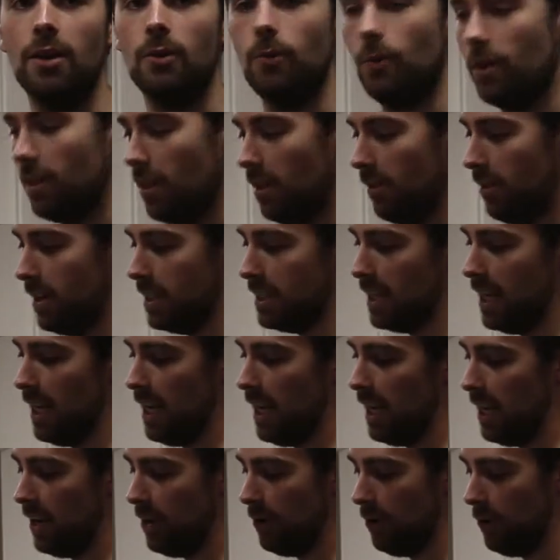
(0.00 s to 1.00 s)
whether it's
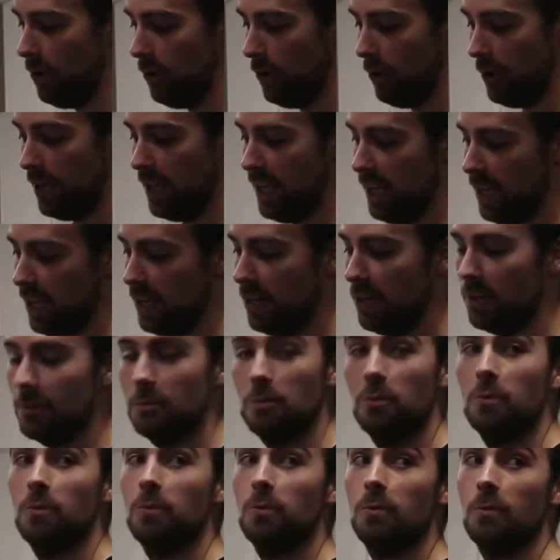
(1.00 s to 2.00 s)
here, or here,
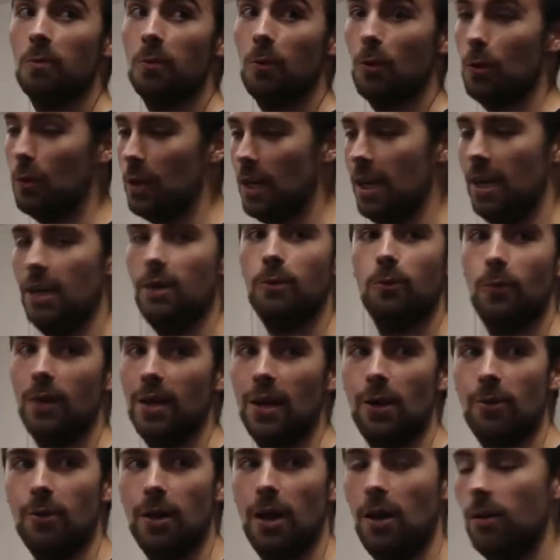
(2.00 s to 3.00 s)
we
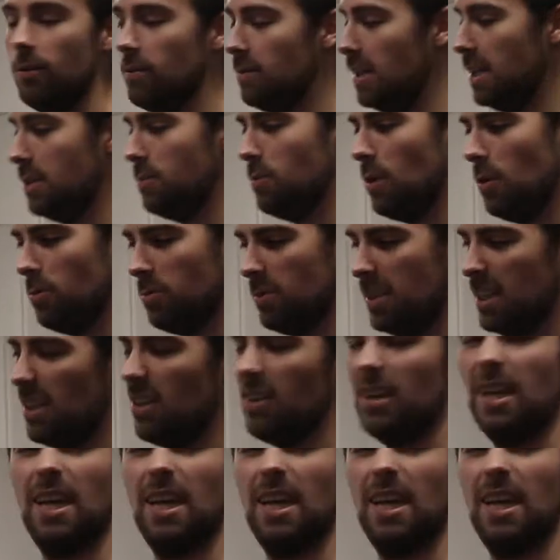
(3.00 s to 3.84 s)
don't know. It's probably not